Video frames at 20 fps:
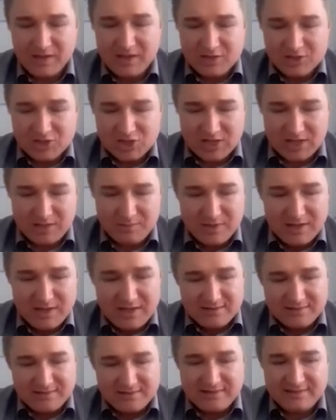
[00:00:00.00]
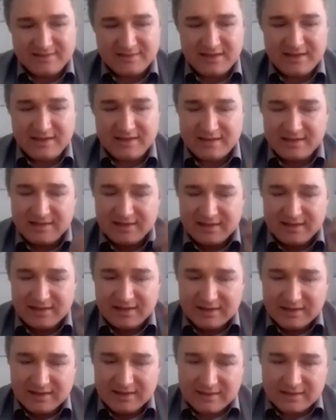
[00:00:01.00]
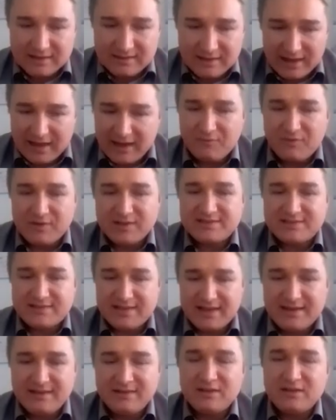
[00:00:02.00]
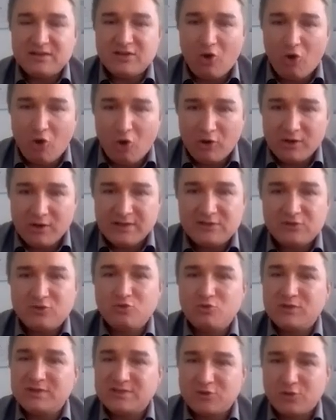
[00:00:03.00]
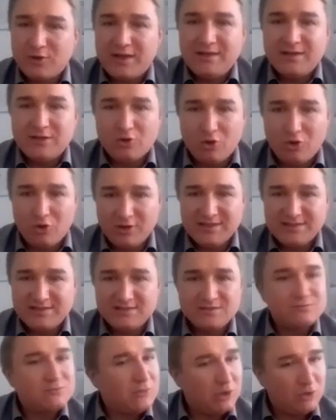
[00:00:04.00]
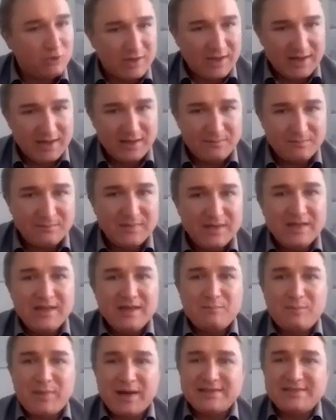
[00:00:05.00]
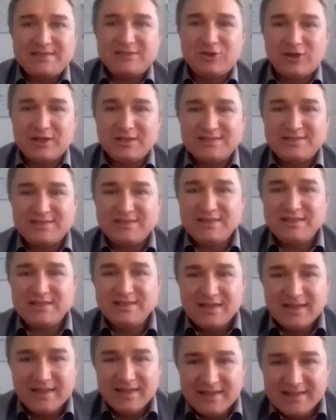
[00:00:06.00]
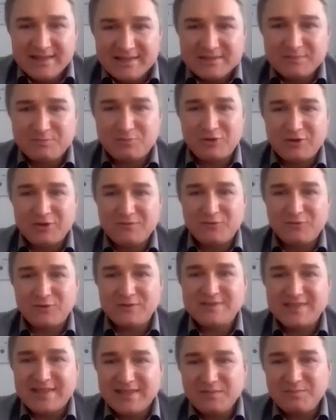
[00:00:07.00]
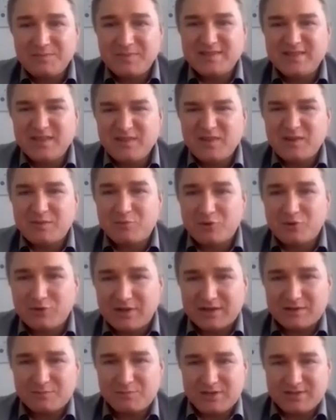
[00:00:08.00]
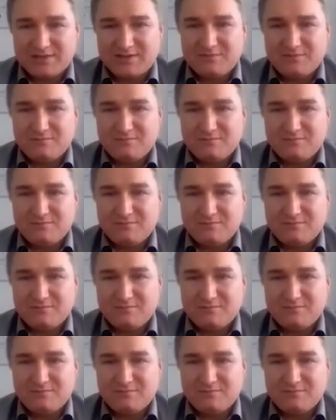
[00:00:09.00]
shape, that they have a standard auditor who is trained in audits, okay, but not the expert for that specific product part.